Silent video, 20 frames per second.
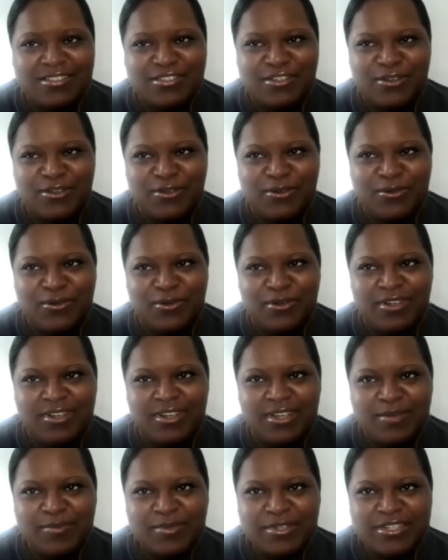so
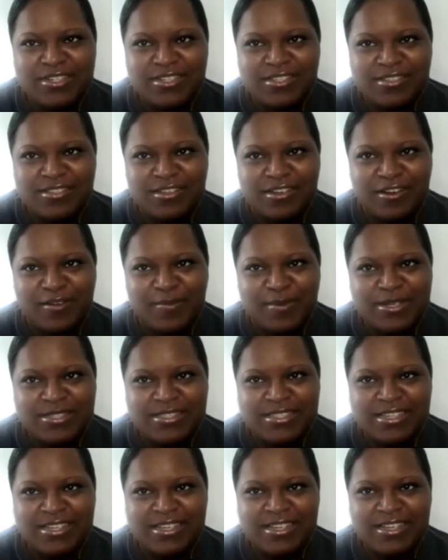let me just start off by
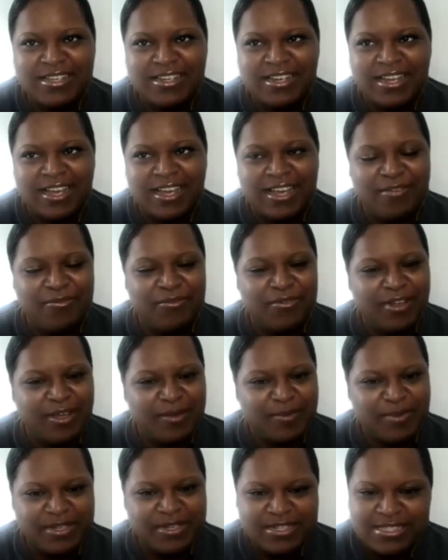saying I have
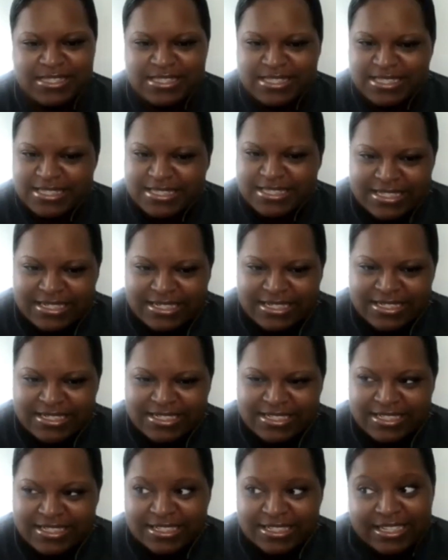not been
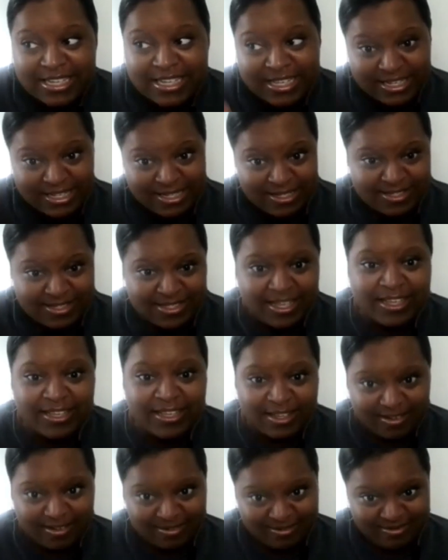consistent. It looks
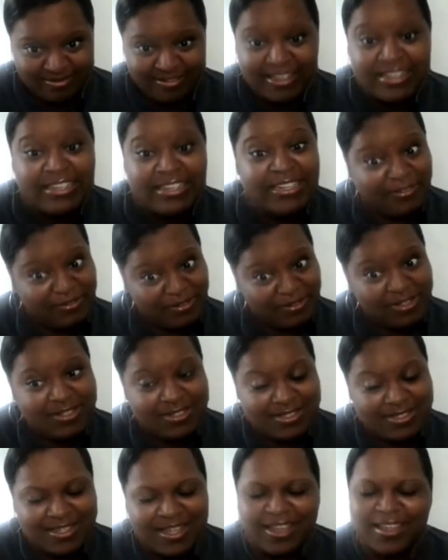like it. It definitely
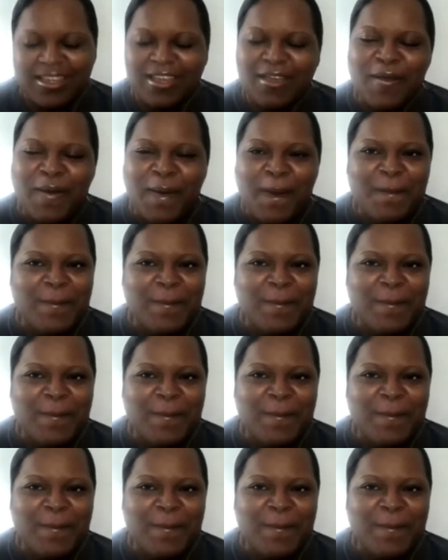looks like it.